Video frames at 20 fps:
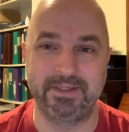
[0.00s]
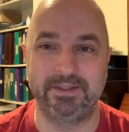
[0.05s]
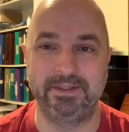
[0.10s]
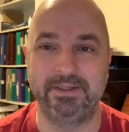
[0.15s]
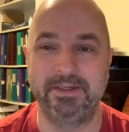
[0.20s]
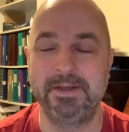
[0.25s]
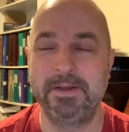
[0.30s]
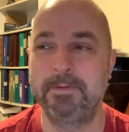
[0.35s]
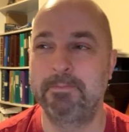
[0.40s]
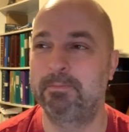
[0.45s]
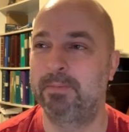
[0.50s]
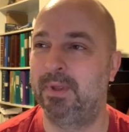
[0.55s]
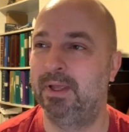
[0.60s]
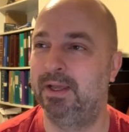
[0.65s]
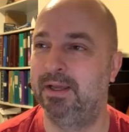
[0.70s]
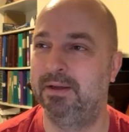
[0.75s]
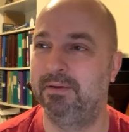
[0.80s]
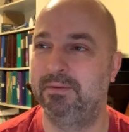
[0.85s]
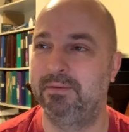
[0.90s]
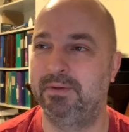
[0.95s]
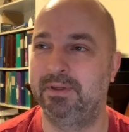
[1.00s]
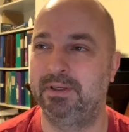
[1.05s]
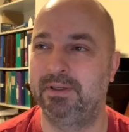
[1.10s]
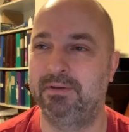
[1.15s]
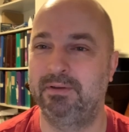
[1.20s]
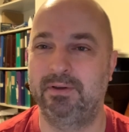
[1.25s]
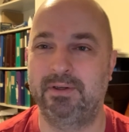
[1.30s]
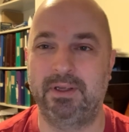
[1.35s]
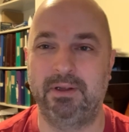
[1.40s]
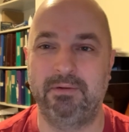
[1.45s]
And, uh, and
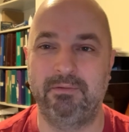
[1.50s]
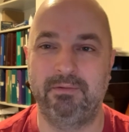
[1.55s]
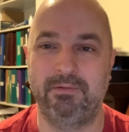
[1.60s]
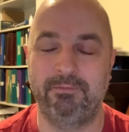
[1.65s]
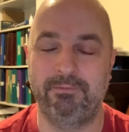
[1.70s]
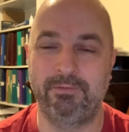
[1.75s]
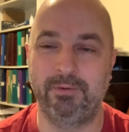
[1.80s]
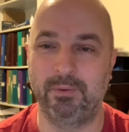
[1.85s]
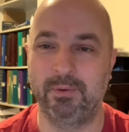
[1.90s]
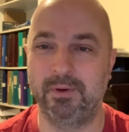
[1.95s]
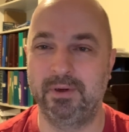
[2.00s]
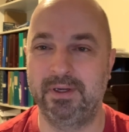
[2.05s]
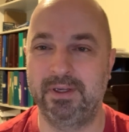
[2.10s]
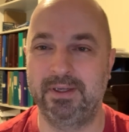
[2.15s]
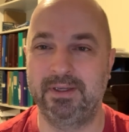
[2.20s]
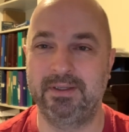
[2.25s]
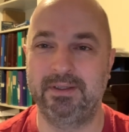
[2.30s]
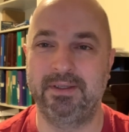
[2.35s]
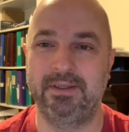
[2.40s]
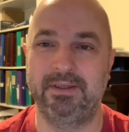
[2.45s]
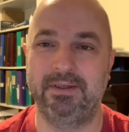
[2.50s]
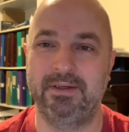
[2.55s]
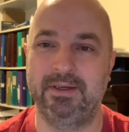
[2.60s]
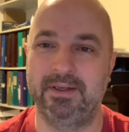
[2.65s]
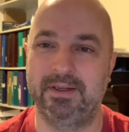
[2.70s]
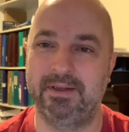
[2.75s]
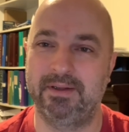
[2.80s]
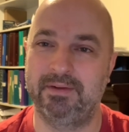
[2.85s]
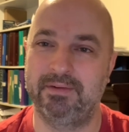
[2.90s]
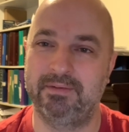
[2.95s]
look at Florida and uh,
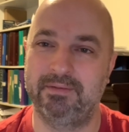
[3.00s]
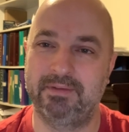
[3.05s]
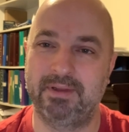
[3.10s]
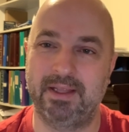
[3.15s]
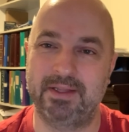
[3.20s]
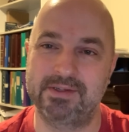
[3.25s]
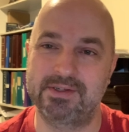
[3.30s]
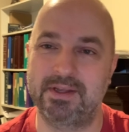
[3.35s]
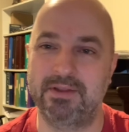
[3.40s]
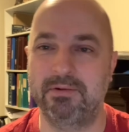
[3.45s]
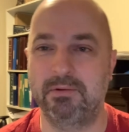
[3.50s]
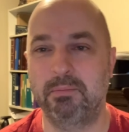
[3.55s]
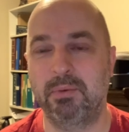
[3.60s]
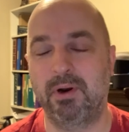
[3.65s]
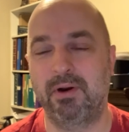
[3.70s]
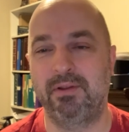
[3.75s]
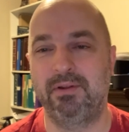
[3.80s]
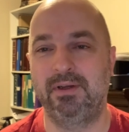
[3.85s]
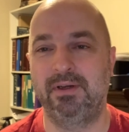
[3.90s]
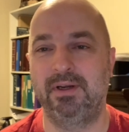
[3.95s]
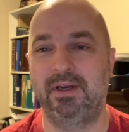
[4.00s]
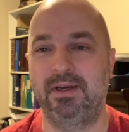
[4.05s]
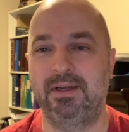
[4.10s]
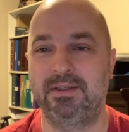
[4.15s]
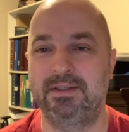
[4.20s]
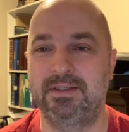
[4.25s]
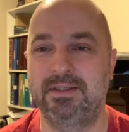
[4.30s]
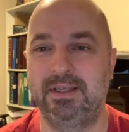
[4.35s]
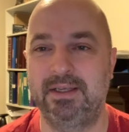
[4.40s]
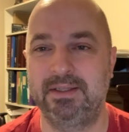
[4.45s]
that southern part of the
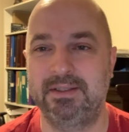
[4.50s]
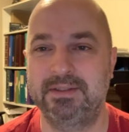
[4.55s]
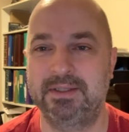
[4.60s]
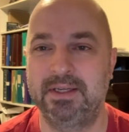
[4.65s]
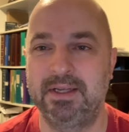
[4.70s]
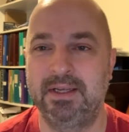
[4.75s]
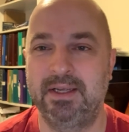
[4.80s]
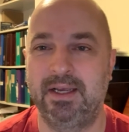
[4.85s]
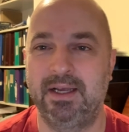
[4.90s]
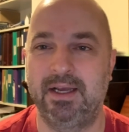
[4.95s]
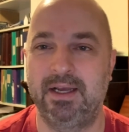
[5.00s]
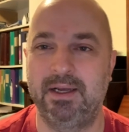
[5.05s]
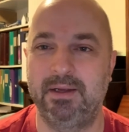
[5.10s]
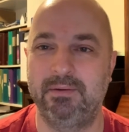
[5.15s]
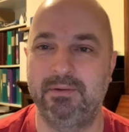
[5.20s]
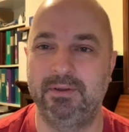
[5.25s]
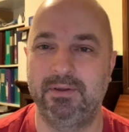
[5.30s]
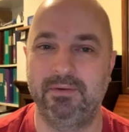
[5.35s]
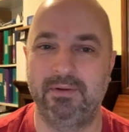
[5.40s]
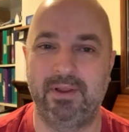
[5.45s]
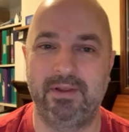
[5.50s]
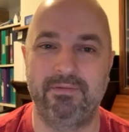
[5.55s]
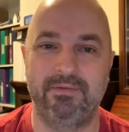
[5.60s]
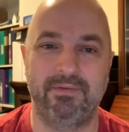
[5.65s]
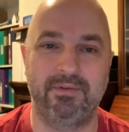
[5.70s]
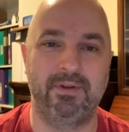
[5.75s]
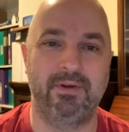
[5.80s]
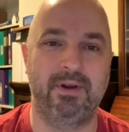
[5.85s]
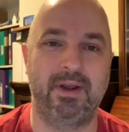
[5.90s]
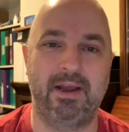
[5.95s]
United States. Uh, you know,
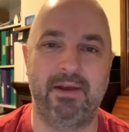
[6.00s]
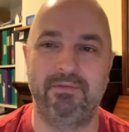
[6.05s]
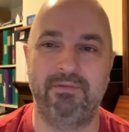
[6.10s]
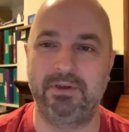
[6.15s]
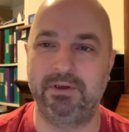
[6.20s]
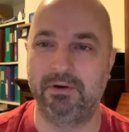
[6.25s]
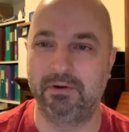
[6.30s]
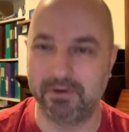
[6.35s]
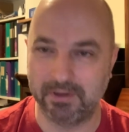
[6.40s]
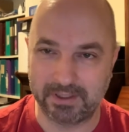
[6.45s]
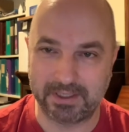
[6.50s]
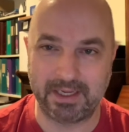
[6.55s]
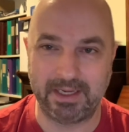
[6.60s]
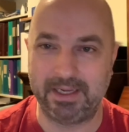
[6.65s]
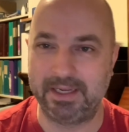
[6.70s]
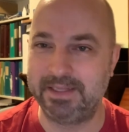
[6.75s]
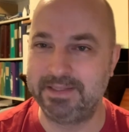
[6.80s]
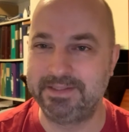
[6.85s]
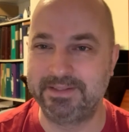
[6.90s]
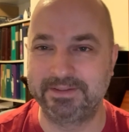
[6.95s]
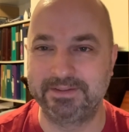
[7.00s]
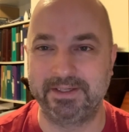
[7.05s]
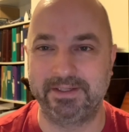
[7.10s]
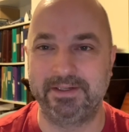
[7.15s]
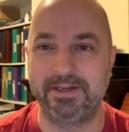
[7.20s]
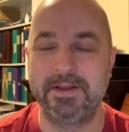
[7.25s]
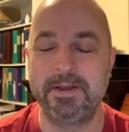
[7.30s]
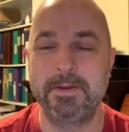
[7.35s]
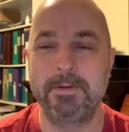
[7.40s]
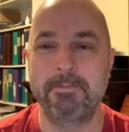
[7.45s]
they're having hurricanes and
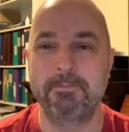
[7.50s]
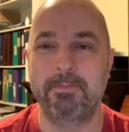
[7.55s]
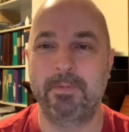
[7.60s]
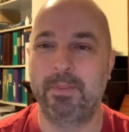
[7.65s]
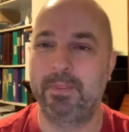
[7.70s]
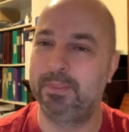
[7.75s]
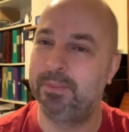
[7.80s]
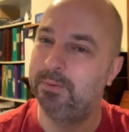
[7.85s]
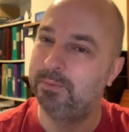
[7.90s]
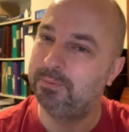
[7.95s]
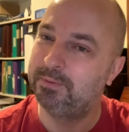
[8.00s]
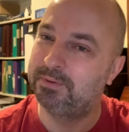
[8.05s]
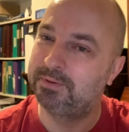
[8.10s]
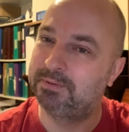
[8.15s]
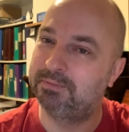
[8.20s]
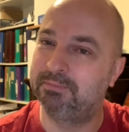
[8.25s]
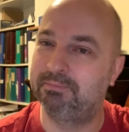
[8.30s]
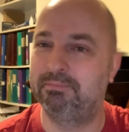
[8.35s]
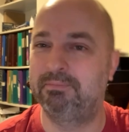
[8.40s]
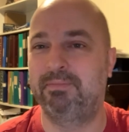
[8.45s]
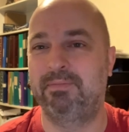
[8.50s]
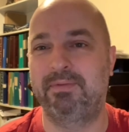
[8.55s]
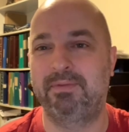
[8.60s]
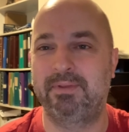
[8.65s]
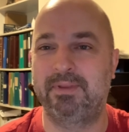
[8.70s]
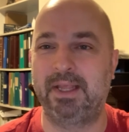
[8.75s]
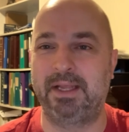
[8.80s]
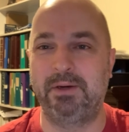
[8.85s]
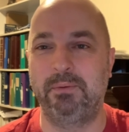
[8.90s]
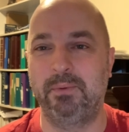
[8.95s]
those.
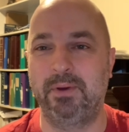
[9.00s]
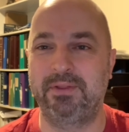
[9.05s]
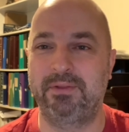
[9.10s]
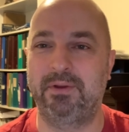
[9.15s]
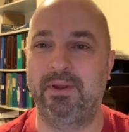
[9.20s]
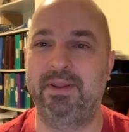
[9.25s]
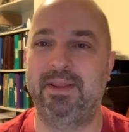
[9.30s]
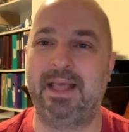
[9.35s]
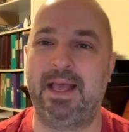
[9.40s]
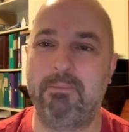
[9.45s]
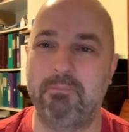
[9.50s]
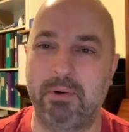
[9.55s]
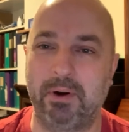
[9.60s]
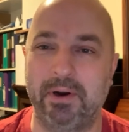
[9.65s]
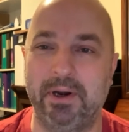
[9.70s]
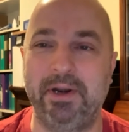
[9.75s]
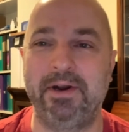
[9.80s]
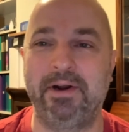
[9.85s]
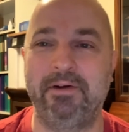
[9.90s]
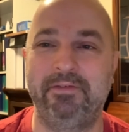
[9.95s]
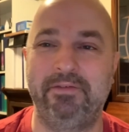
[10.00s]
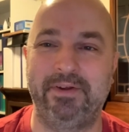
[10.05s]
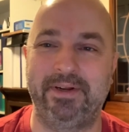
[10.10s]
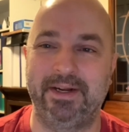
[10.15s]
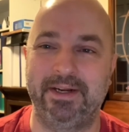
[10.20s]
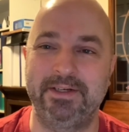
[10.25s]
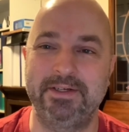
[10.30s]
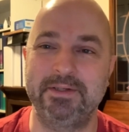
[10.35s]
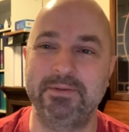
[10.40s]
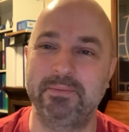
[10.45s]
I don't want the, that part of it.
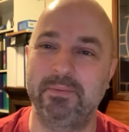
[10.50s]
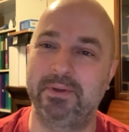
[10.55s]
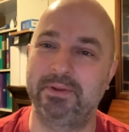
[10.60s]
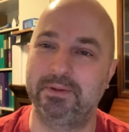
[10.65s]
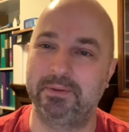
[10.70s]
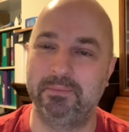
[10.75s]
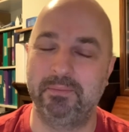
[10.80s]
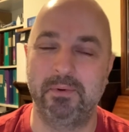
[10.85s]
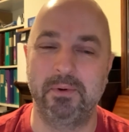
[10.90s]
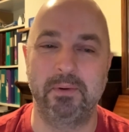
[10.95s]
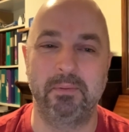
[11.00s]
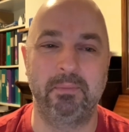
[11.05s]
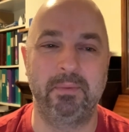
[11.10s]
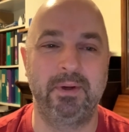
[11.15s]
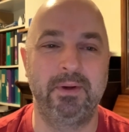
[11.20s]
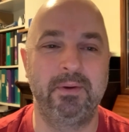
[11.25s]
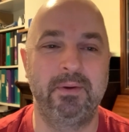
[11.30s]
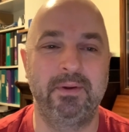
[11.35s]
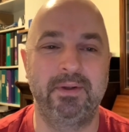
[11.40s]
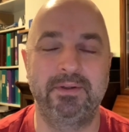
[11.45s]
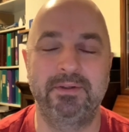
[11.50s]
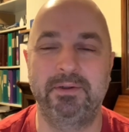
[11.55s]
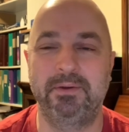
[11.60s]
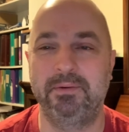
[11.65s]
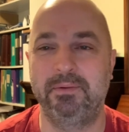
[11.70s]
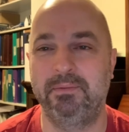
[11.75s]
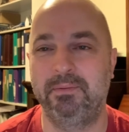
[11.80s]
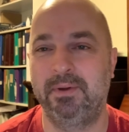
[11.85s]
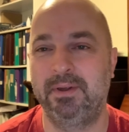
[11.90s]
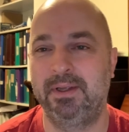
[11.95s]
I just want the warm.
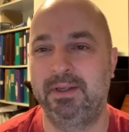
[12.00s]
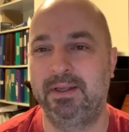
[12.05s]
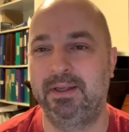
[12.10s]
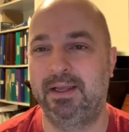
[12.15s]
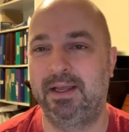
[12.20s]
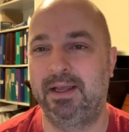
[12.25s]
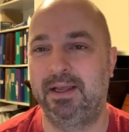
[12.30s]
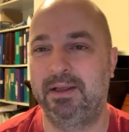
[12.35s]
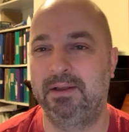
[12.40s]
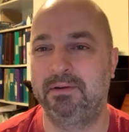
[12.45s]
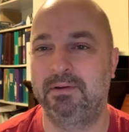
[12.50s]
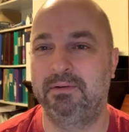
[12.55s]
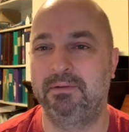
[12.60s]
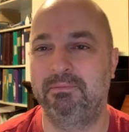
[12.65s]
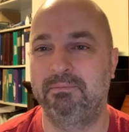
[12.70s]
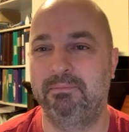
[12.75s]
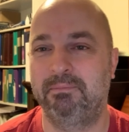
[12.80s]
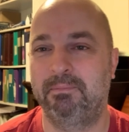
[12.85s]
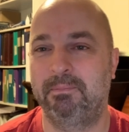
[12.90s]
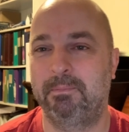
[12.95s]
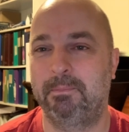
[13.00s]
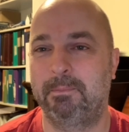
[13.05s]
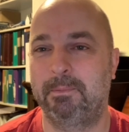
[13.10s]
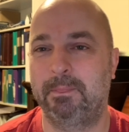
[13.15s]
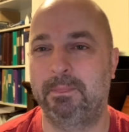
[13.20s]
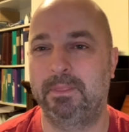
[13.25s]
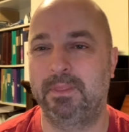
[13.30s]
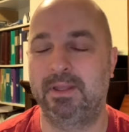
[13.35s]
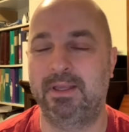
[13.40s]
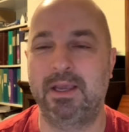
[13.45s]
So uh,
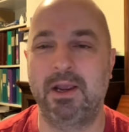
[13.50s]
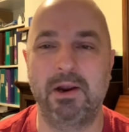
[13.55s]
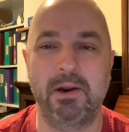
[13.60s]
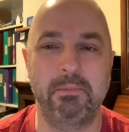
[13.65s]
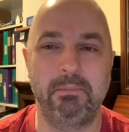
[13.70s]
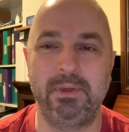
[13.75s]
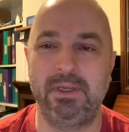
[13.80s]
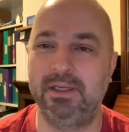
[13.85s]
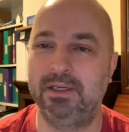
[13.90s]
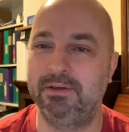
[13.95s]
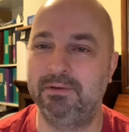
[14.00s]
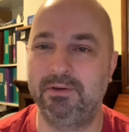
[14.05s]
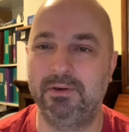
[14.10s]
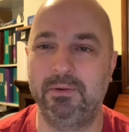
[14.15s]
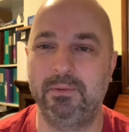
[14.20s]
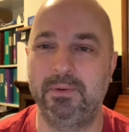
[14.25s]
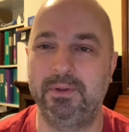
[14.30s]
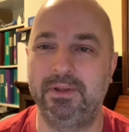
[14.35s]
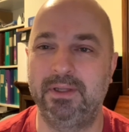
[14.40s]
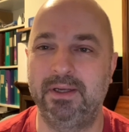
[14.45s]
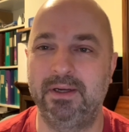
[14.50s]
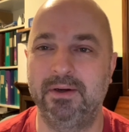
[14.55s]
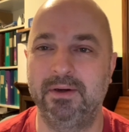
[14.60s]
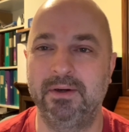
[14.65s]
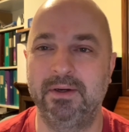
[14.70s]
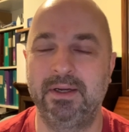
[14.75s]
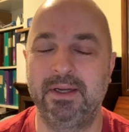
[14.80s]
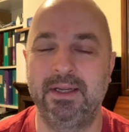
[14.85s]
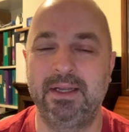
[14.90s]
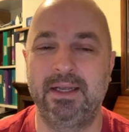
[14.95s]
the Caribbean, you go in
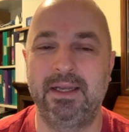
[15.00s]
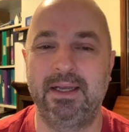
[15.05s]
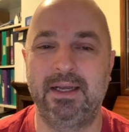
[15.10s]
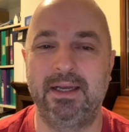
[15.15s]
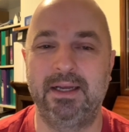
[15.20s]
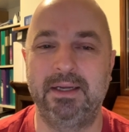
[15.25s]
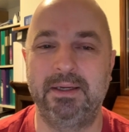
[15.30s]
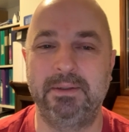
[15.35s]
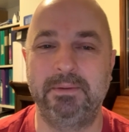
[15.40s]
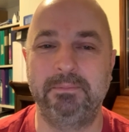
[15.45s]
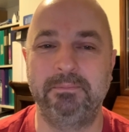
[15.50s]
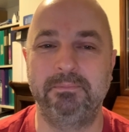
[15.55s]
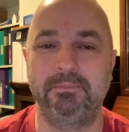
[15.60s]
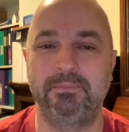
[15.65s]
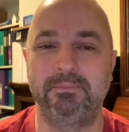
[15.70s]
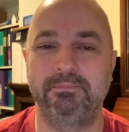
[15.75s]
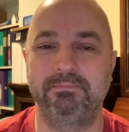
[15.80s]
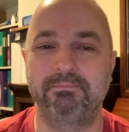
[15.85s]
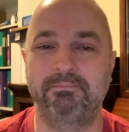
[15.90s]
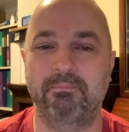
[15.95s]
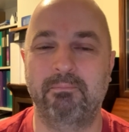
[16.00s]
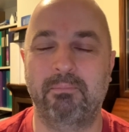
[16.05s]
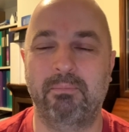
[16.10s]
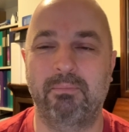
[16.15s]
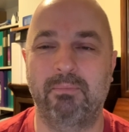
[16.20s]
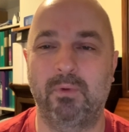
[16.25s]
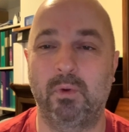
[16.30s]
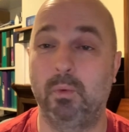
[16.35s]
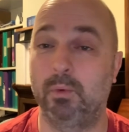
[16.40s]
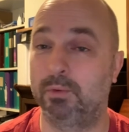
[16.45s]
there, um,
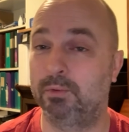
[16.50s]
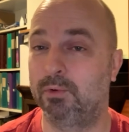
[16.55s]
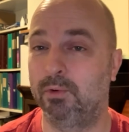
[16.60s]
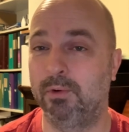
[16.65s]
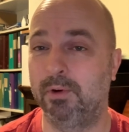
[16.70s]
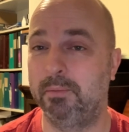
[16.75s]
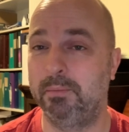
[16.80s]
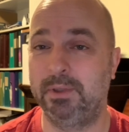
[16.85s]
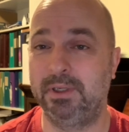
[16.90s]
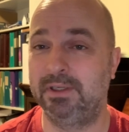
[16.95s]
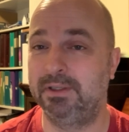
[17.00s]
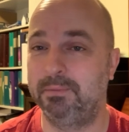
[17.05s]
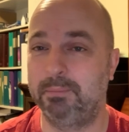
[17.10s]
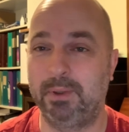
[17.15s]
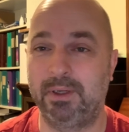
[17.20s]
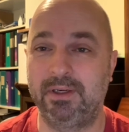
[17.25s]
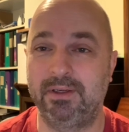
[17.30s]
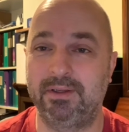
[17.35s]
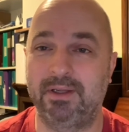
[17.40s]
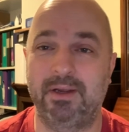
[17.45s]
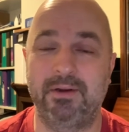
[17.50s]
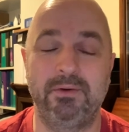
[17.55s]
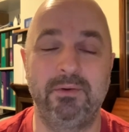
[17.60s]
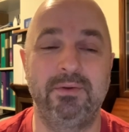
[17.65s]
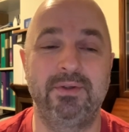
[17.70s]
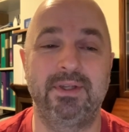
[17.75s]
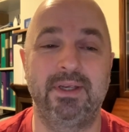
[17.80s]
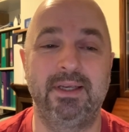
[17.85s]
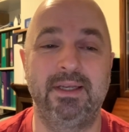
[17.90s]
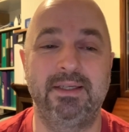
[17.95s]
or Caribbean, depending how you
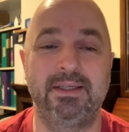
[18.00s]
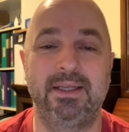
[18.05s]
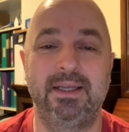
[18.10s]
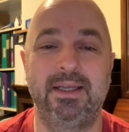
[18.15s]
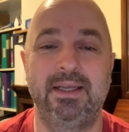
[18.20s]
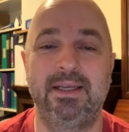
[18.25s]
say it.